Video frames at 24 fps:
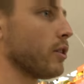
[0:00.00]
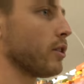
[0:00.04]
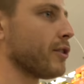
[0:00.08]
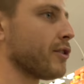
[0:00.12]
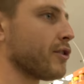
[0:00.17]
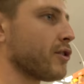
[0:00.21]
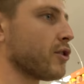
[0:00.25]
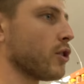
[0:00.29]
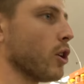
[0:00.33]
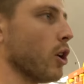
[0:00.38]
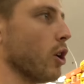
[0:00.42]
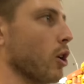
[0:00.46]

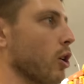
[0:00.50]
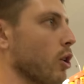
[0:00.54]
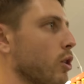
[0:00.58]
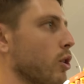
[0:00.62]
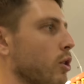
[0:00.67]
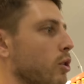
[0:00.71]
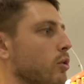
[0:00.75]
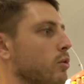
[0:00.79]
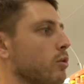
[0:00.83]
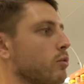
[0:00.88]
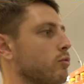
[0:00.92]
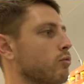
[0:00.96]

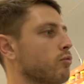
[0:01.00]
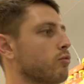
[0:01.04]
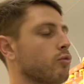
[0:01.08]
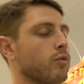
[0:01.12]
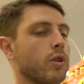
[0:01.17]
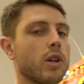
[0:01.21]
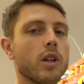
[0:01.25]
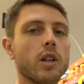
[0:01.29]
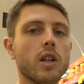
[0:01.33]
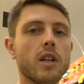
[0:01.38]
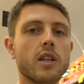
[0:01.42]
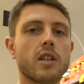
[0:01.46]
So
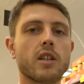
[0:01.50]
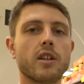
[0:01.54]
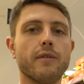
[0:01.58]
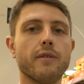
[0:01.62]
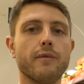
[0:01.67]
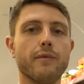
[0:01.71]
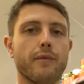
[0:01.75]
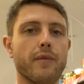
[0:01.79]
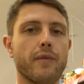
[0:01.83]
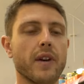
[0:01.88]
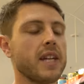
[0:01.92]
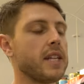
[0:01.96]
really
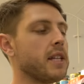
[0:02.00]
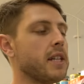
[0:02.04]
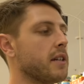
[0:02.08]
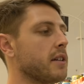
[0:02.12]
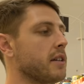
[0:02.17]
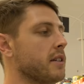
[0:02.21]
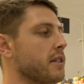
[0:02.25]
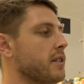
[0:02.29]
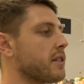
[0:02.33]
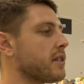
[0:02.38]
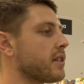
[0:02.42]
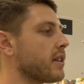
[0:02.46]

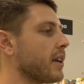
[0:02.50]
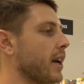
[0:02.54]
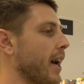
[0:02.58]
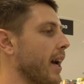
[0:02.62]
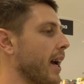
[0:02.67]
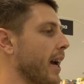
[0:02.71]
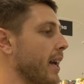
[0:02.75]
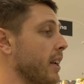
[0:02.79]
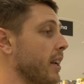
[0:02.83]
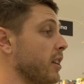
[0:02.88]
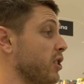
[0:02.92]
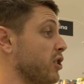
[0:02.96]
convenient
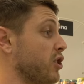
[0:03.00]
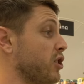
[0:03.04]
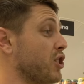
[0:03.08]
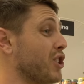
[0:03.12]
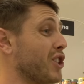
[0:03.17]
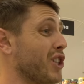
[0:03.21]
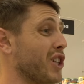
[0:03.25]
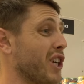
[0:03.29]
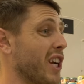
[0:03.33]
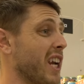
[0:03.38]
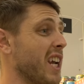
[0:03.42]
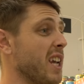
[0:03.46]
and
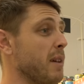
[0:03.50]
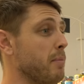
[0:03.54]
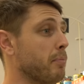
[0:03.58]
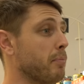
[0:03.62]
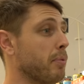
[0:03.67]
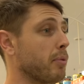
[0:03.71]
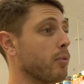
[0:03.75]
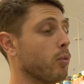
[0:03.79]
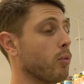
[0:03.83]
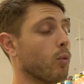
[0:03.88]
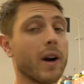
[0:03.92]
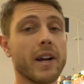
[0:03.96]
cheap
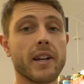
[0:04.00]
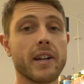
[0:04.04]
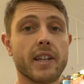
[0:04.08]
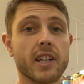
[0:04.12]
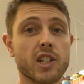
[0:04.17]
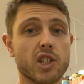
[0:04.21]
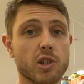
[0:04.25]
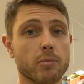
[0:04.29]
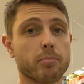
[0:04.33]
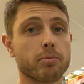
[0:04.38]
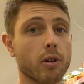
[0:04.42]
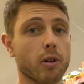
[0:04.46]
way to
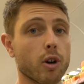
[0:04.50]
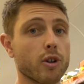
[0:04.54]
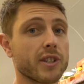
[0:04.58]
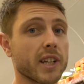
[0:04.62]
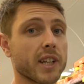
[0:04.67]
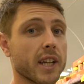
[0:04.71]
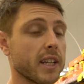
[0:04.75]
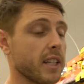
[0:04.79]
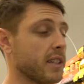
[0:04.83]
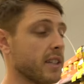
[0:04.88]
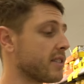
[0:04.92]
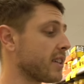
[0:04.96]
get your
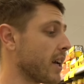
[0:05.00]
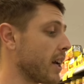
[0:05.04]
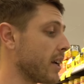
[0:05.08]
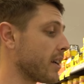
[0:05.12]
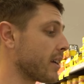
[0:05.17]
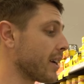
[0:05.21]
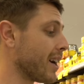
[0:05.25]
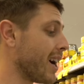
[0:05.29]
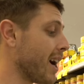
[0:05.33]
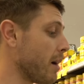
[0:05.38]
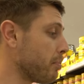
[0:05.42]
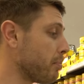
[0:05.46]
protein intake
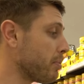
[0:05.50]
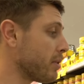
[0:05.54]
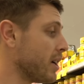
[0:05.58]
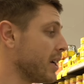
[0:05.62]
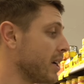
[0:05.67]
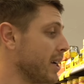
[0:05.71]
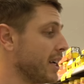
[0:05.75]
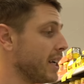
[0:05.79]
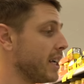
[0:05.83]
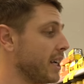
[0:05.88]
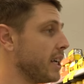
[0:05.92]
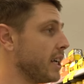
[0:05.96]
up
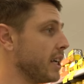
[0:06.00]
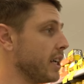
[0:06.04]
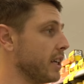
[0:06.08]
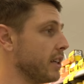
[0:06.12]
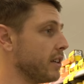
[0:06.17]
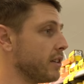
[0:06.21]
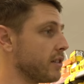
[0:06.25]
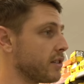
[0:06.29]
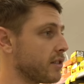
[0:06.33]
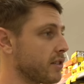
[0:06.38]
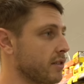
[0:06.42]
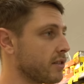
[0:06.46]

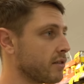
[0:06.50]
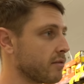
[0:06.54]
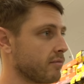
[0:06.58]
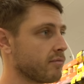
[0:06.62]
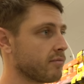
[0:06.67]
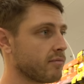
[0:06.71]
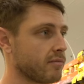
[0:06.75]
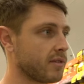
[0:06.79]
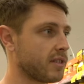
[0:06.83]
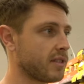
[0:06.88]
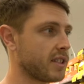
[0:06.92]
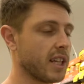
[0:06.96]
is
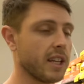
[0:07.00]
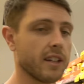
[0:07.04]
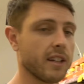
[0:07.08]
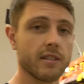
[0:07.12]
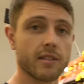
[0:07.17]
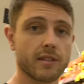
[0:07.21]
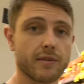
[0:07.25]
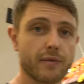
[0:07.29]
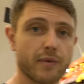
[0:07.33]
tinned